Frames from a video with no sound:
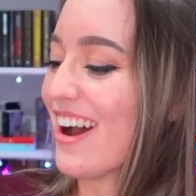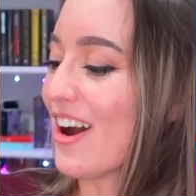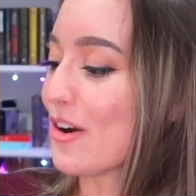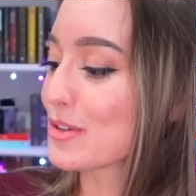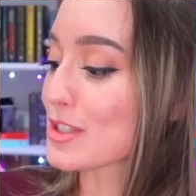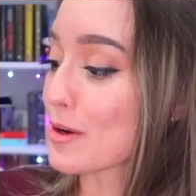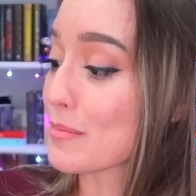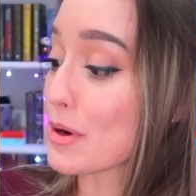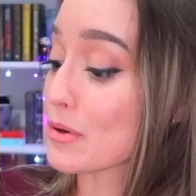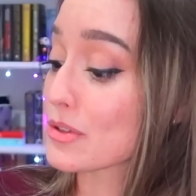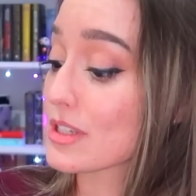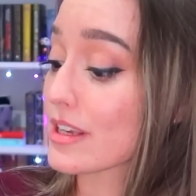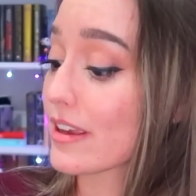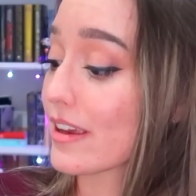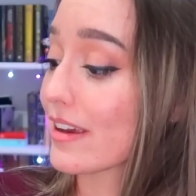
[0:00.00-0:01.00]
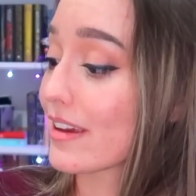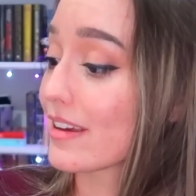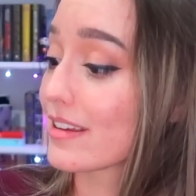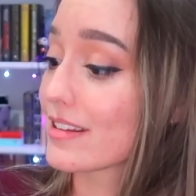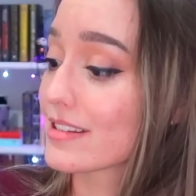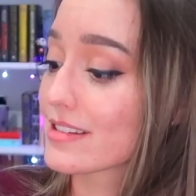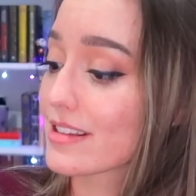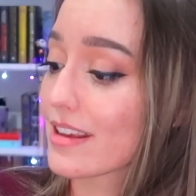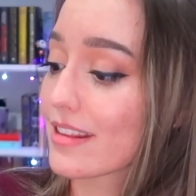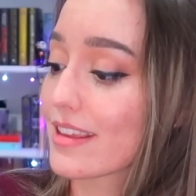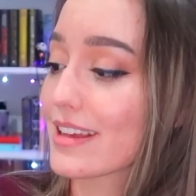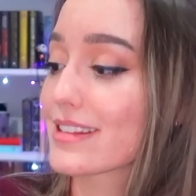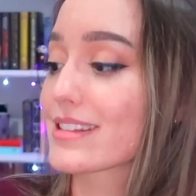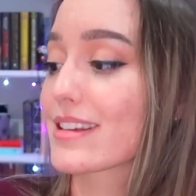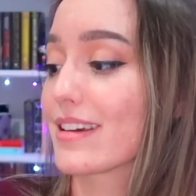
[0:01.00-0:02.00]
Oh, it's on both sides.
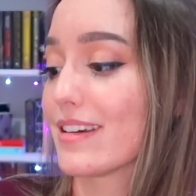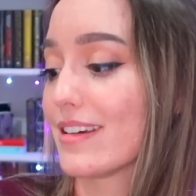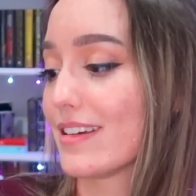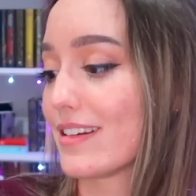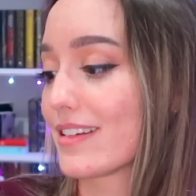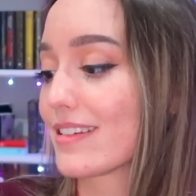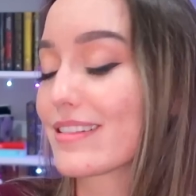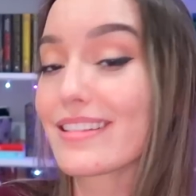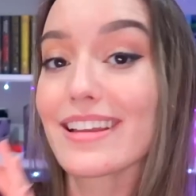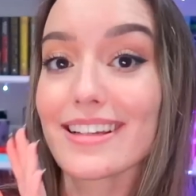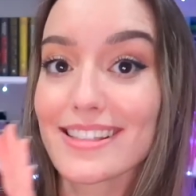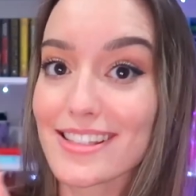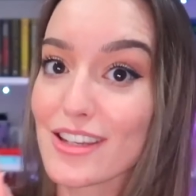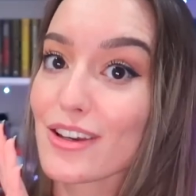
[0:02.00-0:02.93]
That's good. That's